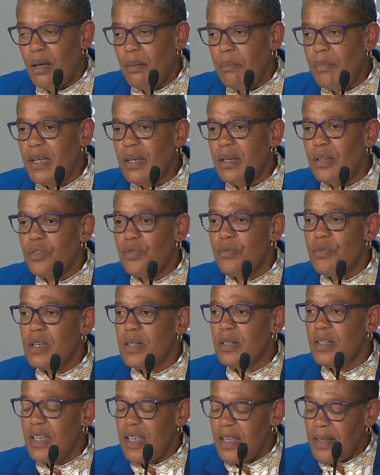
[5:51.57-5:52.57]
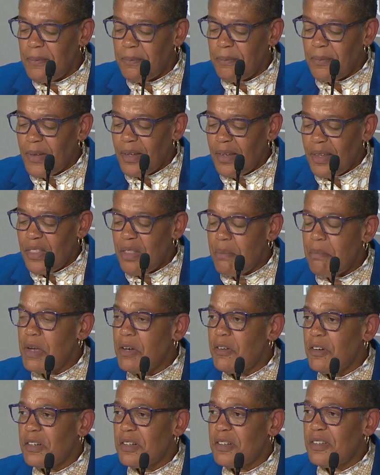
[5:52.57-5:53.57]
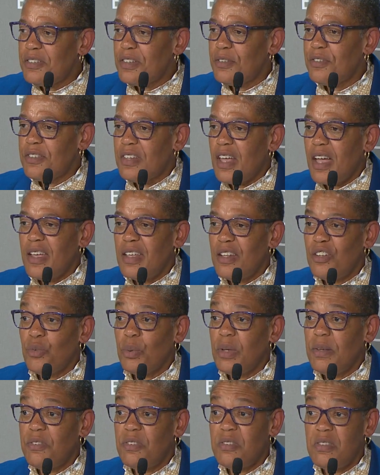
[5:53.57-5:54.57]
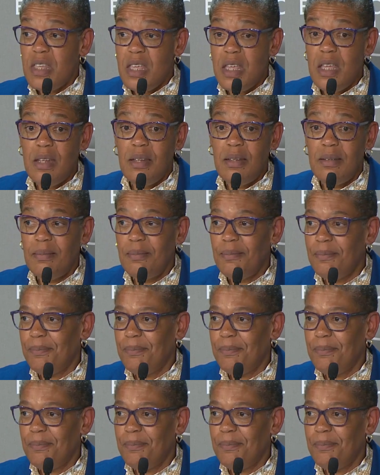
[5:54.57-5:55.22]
Because really, the miracles of science we've seen